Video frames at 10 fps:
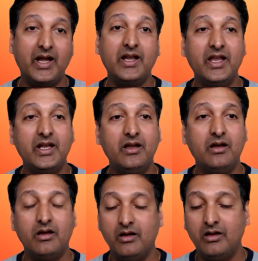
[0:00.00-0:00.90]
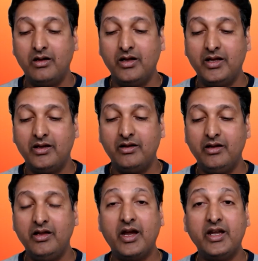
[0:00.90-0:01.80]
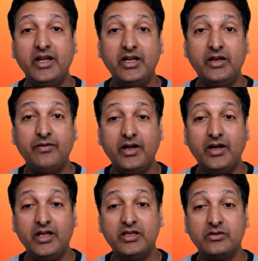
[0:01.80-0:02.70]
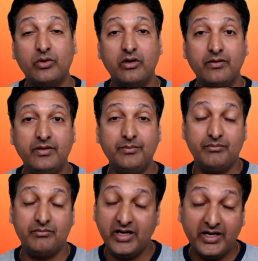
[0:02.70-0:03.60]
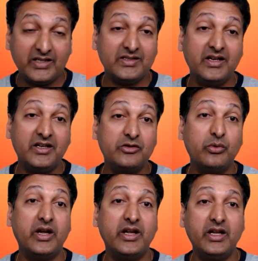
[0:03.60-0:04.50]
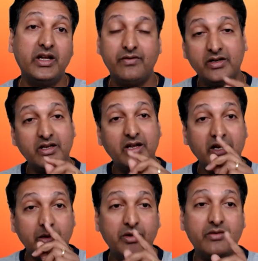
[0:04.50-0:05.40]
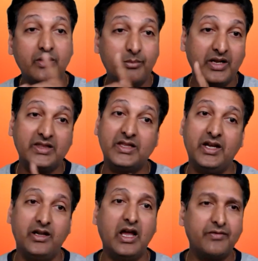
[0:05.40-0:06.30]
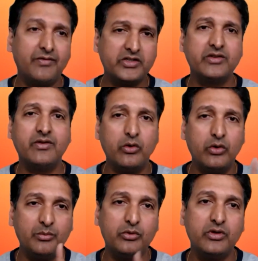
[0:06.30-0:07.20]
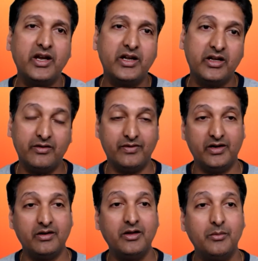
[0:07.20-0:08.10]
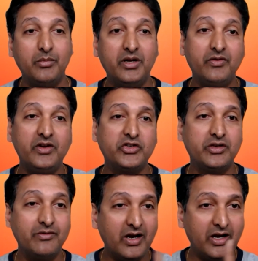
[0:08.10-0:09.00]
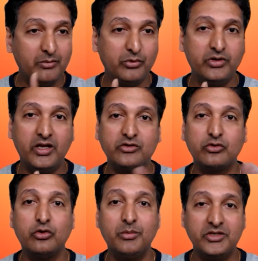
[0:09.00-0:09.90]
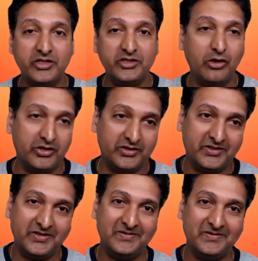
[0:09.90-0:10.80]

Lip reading: And then he is one of the greatest scientists who identified the link between breath, and after Shiva, only Buddha identified. Between Shiva and Buddha, so much is lost.